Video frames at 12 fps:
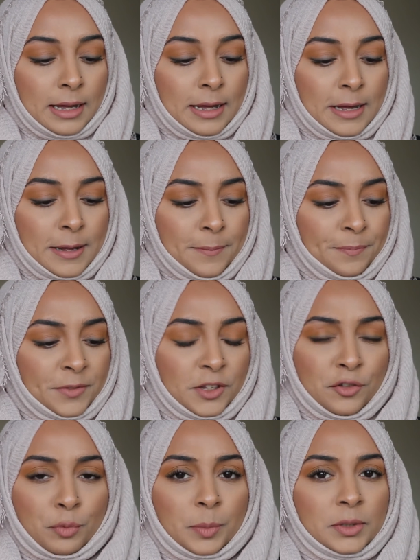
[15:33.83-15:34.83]

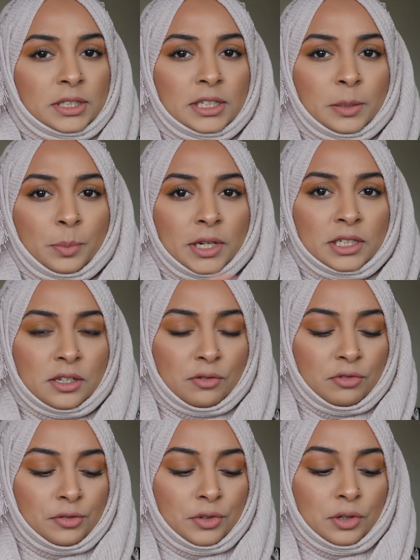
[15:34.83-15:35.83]
You've probably seen plenty
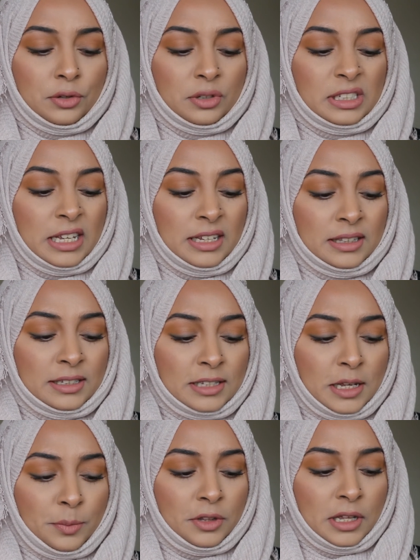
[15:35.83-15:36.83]
of reviews saying the
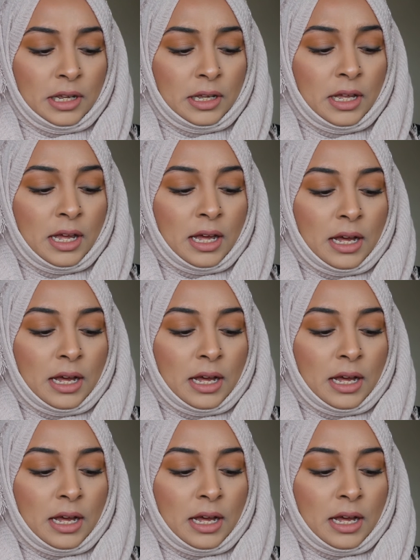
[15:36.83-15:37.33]
same thing.